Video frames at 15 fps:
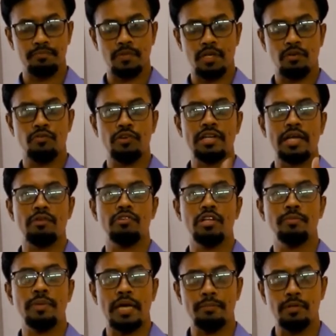when I
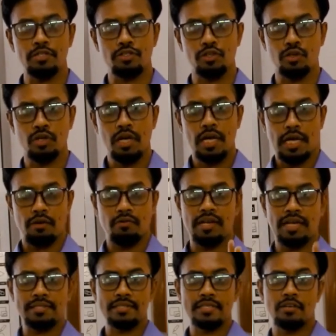will be able to, I will
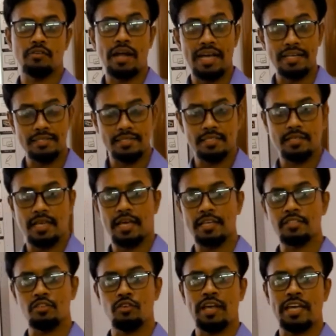answer
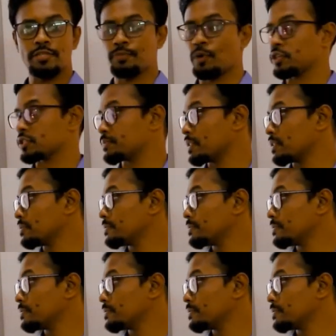as early as possible.